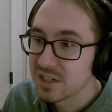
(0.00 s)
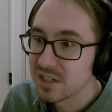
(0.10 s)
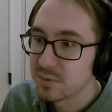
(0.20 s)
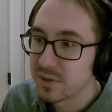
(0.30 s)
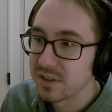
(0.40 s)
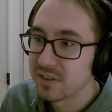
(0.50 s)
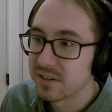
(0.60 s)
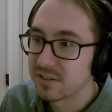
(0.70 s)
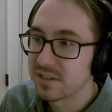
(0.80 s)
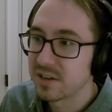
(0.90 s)
with
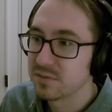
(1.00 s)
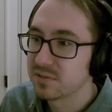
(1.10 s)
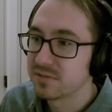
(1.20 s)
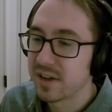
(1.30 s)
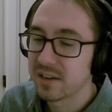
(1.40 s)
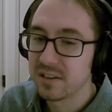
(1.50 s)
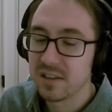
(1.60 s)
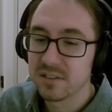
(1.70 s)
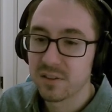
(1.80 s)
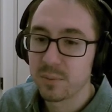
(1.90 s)
Tendrils of Agony
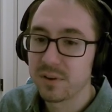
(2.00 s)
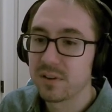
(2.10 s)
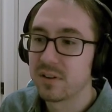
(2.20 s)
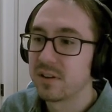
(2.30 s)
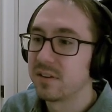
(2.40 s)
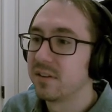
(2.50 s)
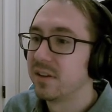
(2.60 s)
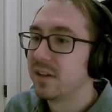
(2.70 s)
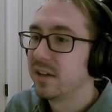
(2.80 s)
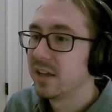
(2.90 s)
as the win con.
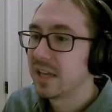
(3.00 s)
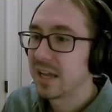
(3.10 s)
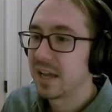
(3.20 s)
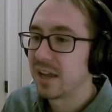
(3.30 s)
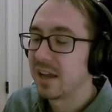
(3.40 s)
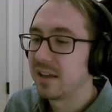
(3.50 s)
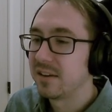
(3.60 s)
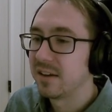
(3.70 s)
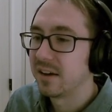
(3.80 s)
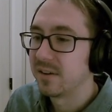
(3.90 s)
And
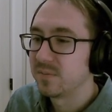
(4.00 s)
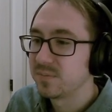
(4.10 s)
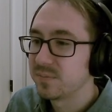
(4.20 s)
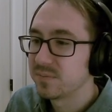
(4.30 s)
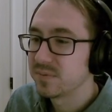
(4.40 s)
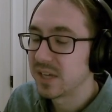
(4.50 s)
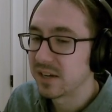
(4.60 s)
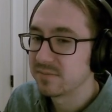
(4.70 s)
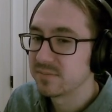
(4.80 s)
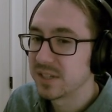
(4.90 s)
yeah,
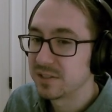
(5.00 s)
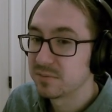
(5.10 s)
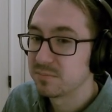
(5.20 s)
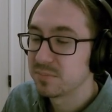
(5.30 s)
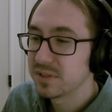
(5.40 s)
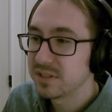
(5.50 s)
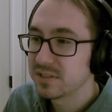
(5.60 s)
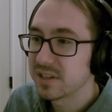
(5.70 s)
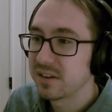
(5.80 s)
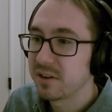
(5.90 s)
it's pretty
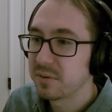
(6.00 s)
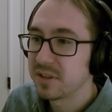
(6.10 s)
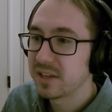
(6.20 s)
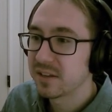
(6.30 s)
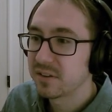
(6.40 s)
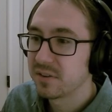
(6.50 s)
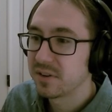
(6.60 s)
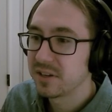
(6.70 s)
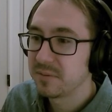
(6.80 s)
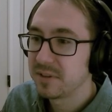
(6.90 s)
scary when they get
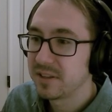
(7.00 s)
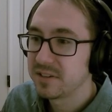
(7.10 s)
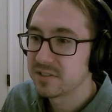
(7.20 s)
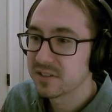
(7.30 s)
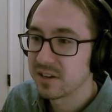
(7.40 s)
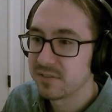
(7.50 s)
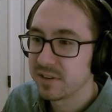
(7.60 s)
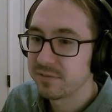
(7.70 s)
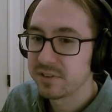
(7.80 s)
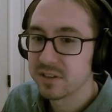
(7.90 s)
going. I mean, they just kind of
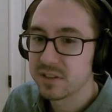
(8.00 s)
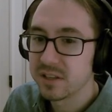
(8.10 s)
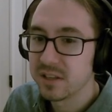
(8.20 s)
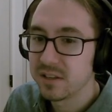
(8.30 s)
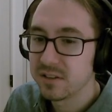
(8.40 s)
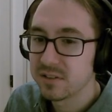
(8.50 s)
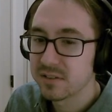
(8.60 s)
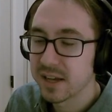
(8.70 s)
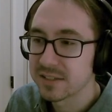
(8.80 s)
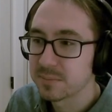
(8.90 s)
infinitely
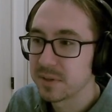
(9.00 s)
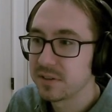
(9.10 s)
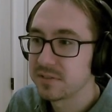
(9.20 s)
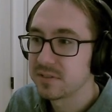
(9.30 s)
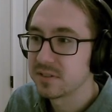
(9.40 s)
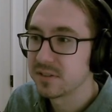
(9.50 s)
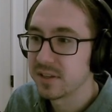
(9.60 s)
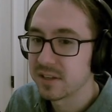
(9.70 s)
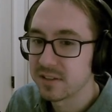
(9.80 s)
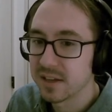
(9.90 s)
cast spells until they
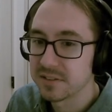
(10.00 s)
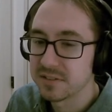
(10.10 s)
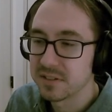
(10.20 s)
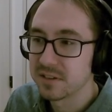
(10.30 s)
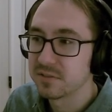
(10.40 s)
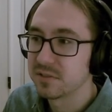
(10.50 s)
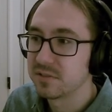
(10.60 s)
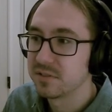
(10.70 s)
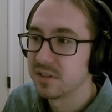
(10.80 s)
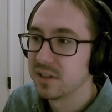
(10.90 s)
can cast the
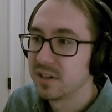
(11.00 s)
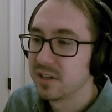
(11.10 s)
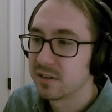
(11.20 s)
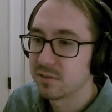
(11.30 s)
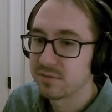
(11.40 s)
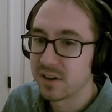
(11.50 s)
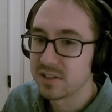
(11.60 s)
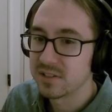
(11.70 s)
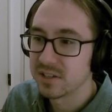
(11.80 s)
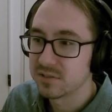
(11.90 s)
Tendril or find the
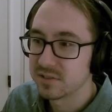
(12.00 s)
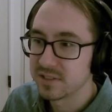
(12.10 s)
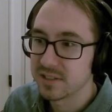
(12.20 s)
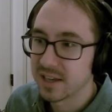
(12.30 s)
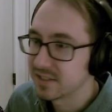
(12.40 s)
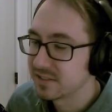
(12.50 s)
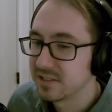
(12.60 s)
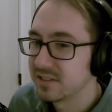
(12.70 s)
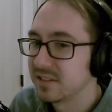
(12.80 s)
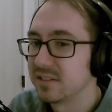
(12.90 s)
Tendril and then cast
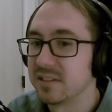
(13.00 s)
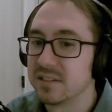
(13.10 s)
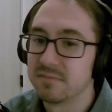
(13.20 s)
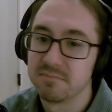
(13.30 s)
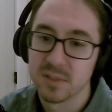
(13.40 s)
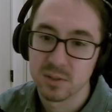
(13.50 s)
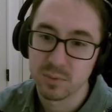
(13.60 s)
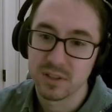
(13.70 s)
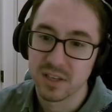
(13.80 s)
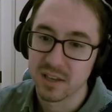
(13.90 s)
it and then win
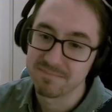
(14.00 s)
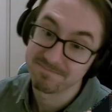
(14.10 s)
the game.